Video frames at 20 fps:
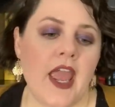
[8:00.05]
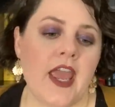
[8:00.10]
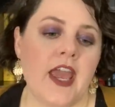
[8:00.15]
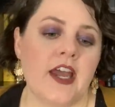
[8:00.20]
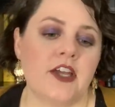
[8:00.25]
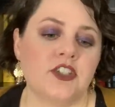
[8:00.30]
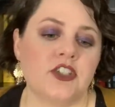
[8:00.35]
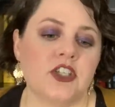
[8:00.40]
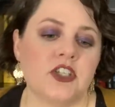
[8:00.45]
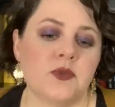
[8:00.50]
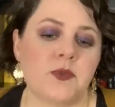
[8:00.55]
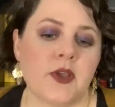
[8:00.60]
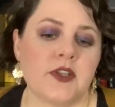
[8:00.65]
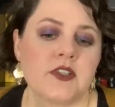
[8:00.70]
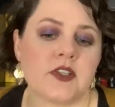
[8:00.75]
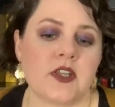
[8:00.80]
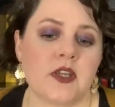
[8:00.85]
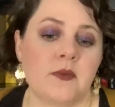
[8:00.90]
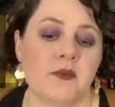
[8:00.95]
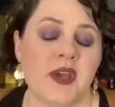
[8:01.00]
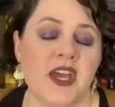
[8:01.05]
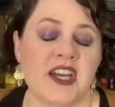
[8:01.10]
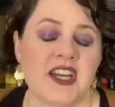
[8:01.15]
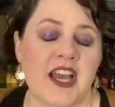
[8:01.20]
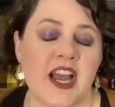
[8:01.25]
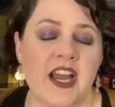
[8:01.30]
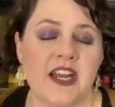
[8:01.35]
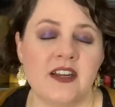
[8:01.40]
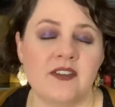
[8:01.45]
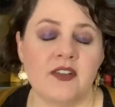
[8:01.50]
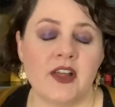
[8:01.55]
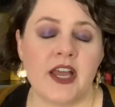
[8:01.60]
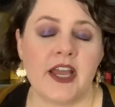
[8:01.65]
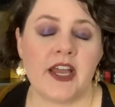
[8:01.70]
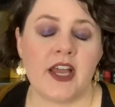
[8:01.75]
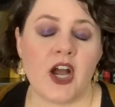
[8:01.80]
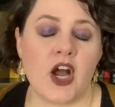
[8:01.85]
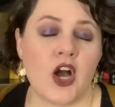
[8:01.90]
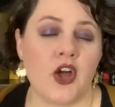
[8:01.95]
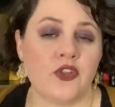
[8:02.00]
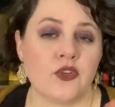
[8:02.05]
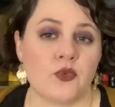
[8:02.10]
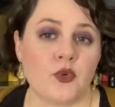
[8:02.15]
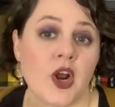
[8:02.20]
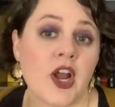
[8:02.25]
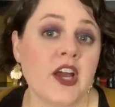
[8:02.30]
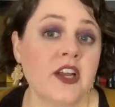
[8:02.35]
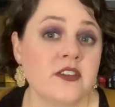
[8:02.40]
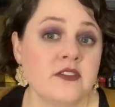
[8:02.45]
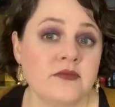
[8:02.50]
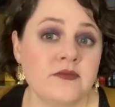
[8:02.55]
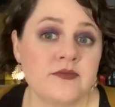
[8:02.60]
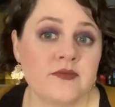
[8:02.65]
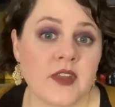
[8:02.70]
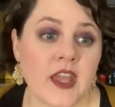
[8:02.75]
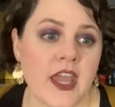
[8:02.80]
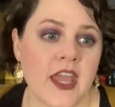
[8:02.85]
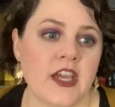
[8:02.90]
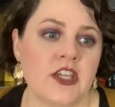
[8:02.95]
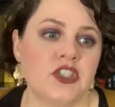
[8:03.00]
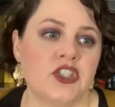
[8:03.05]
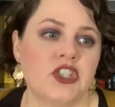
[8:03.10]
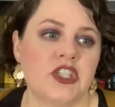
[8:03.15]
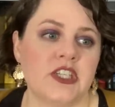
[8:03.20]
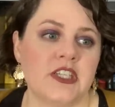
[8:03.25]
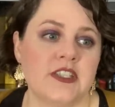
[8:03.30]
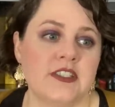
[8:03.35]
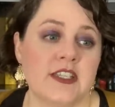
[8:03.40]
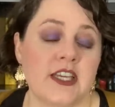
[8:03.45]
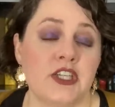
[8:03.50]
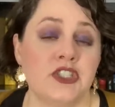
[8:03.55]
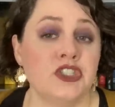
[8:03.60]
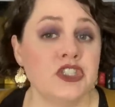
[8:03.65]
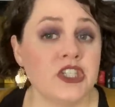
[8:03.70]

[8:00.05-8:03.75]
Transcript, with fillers: and she's basically been kind of like on the run and she is a